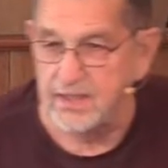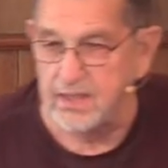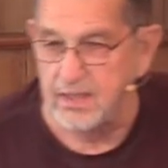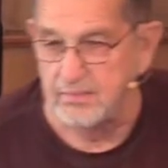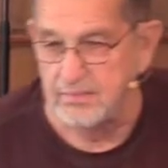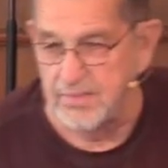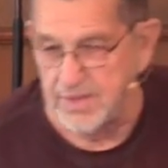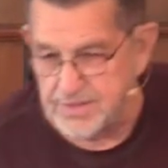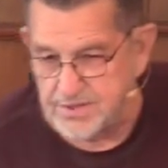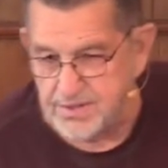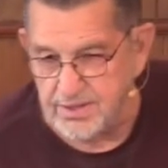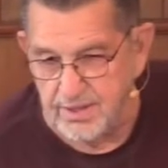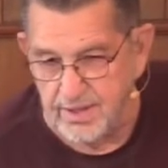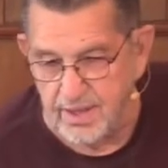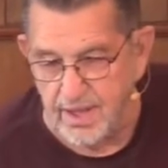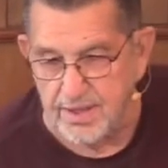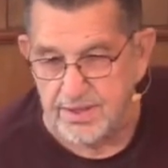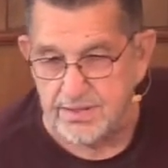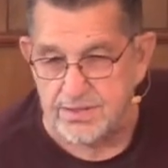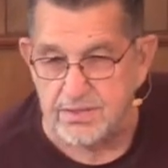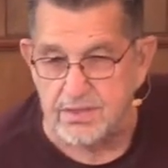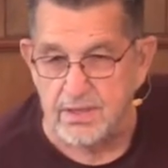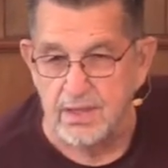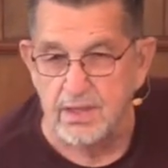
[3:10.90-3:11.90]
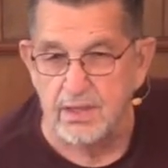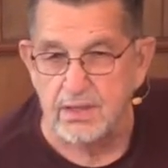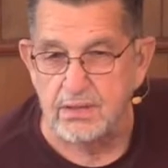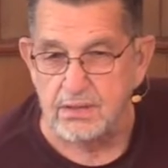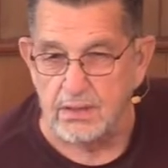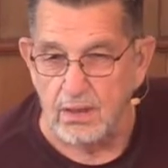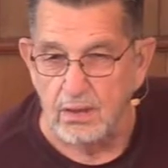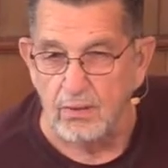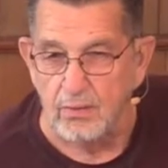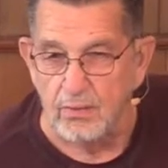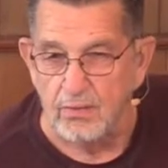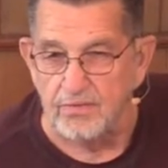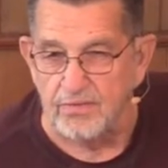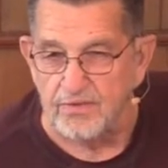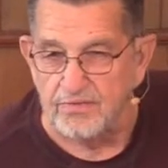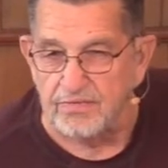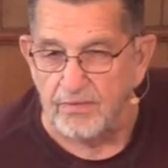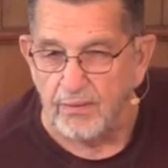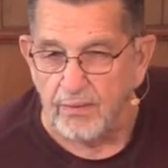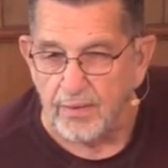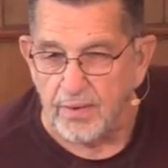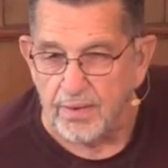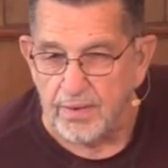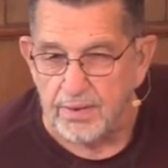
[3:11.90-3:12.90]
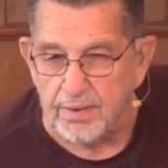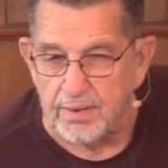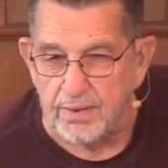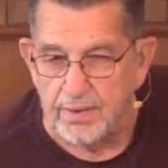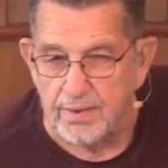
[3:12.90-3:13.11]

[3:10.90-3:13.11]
commission us to hold the fort.